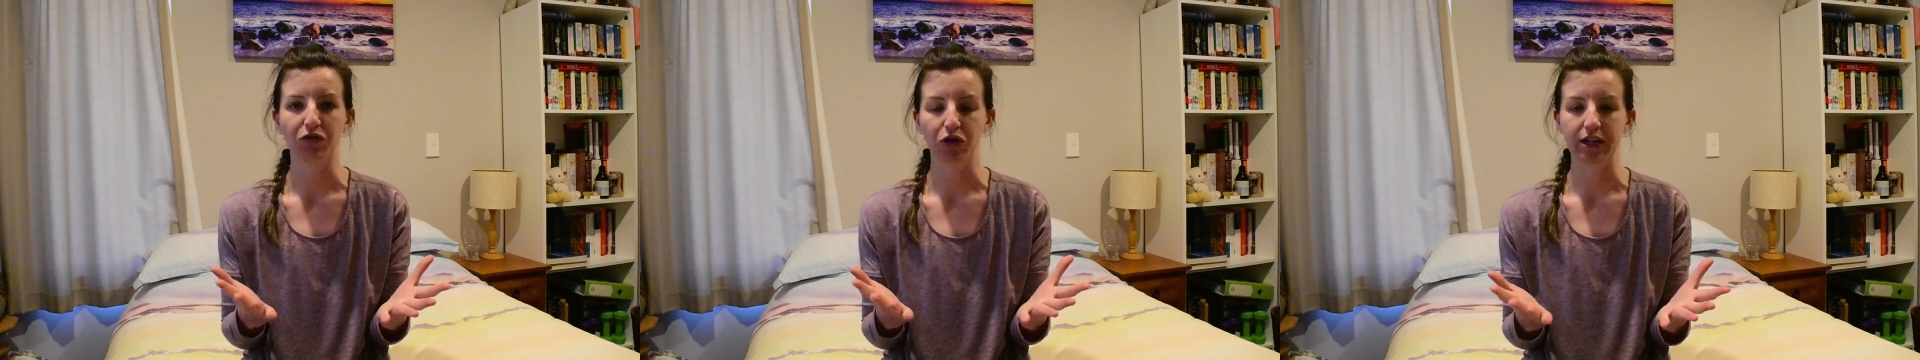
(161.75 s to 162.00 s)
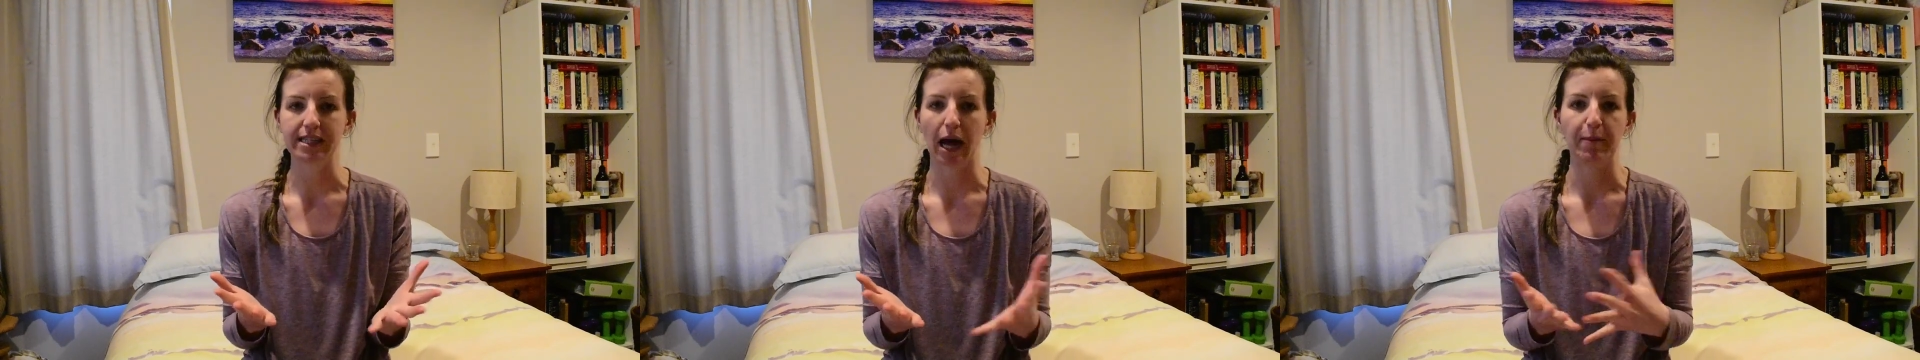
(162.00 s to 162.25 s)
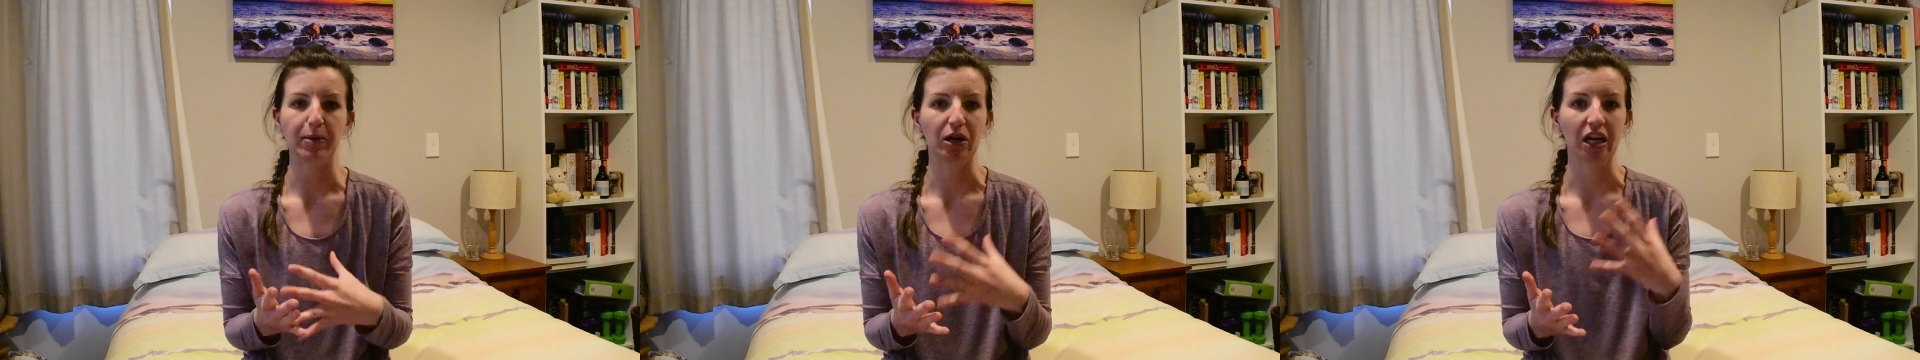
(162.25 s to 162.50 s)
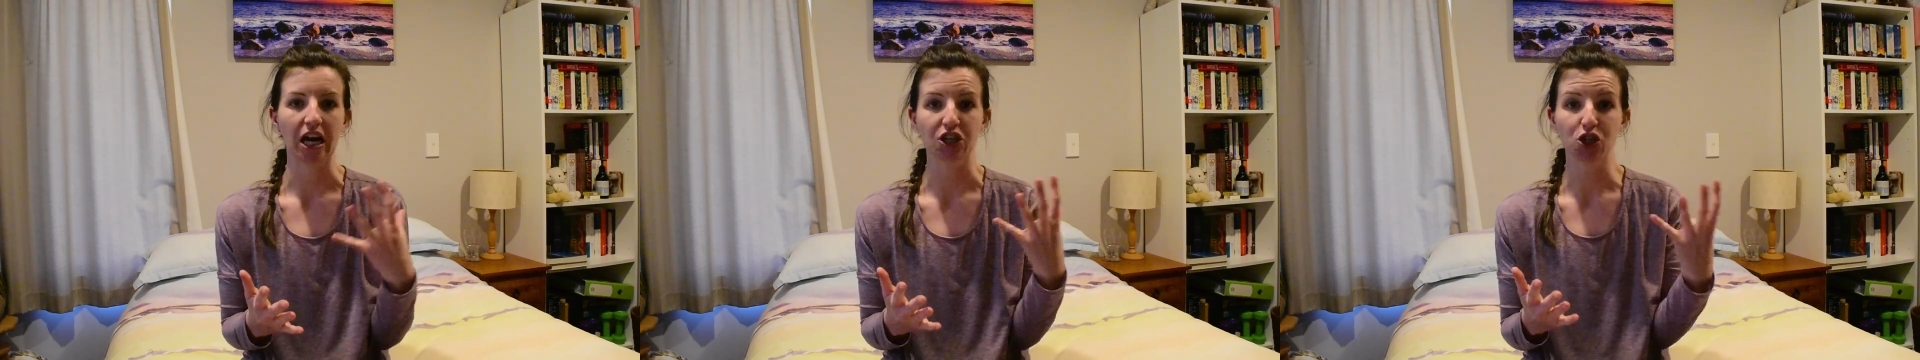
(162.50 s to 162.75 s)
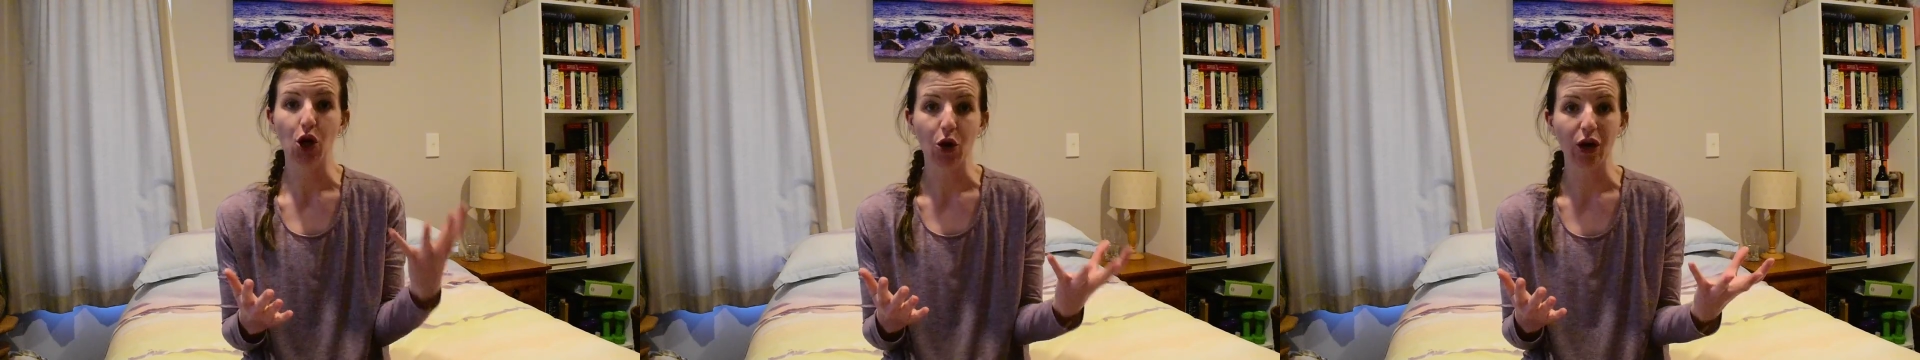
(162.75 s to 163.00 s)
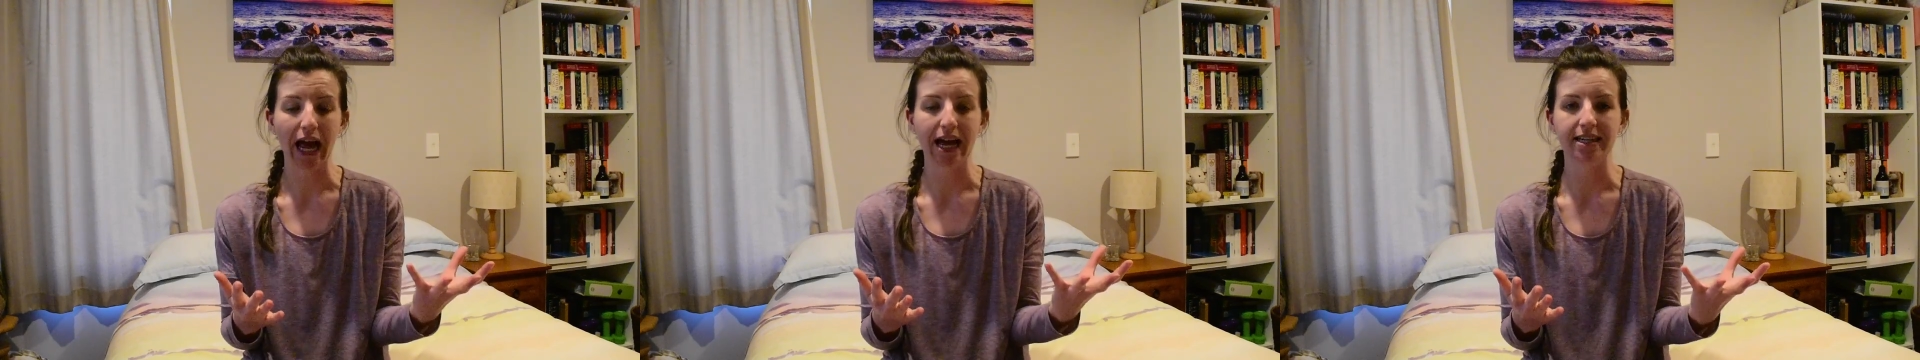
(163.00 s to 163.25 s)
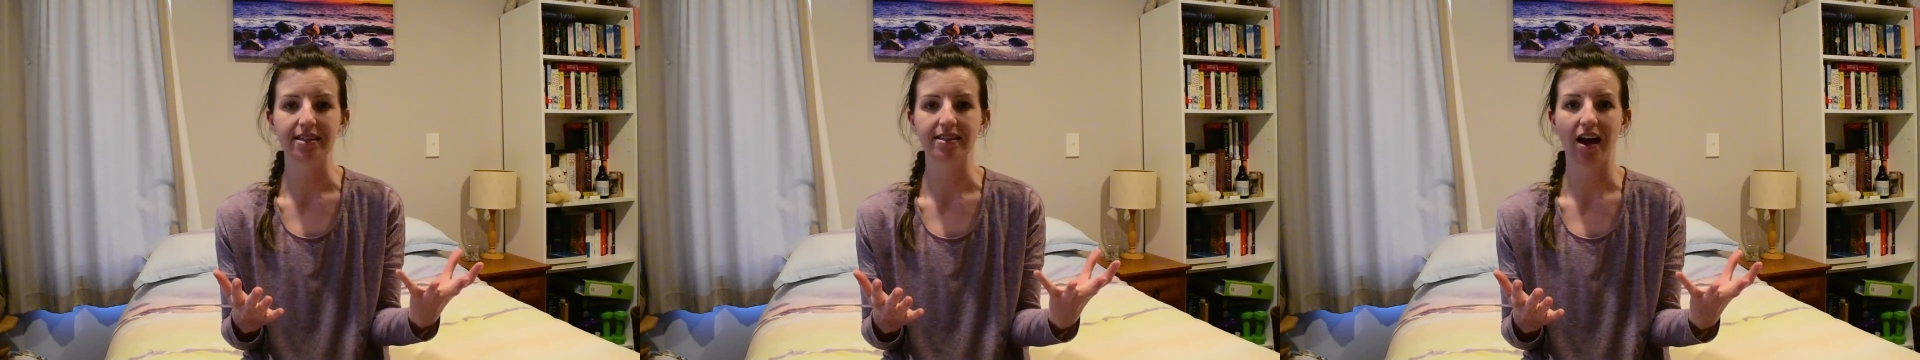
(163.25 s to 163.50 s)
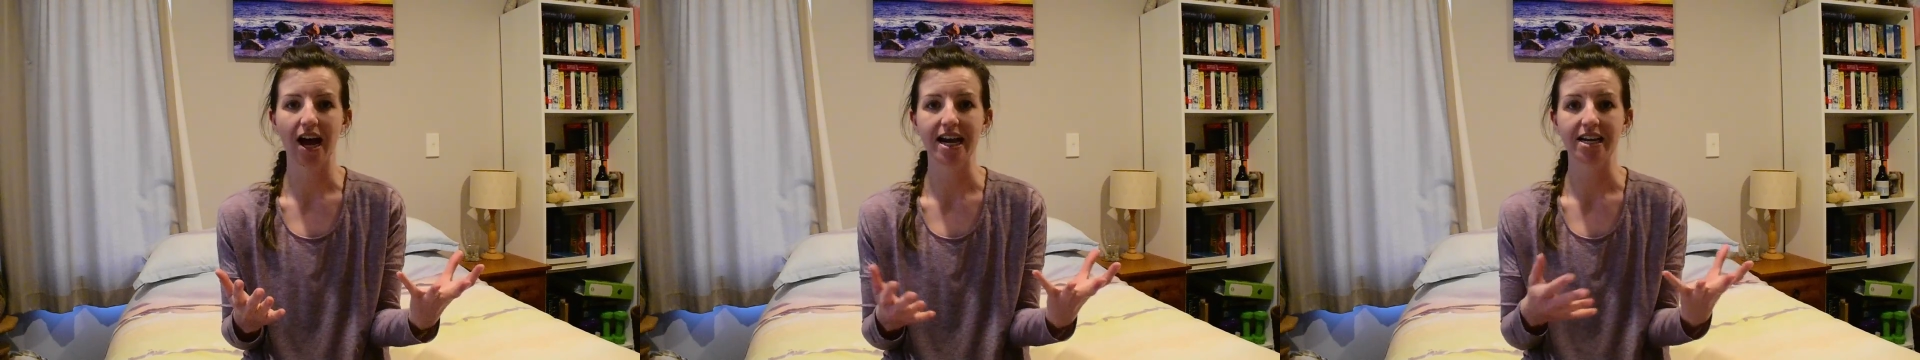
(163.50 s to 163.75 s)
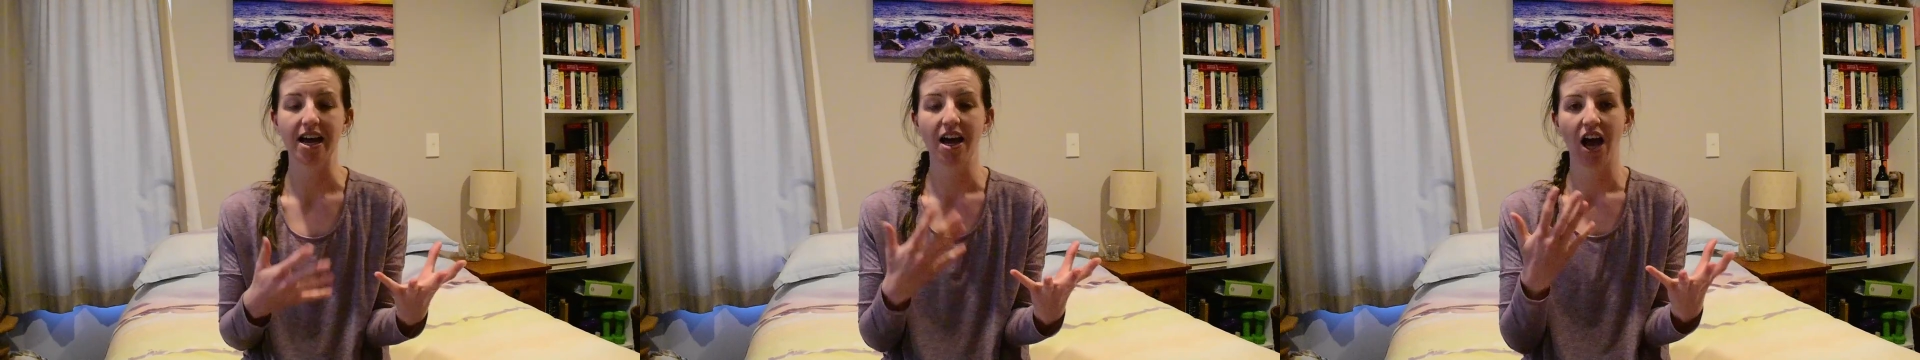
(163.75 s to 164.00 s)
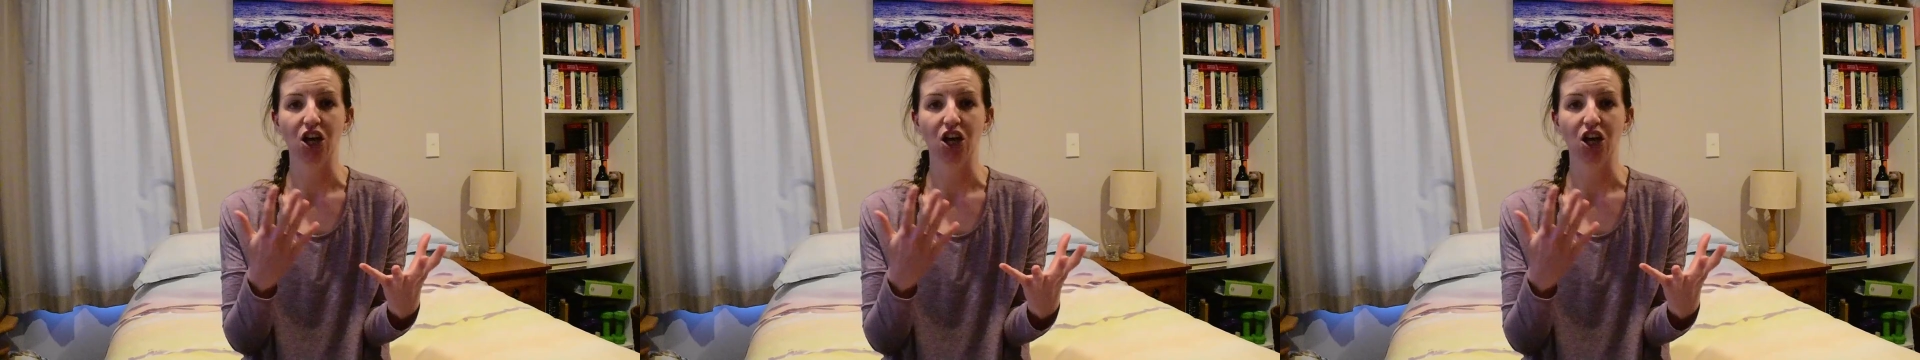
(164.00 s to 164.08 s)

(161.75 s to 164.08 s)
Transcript: for example, a 2-layer design,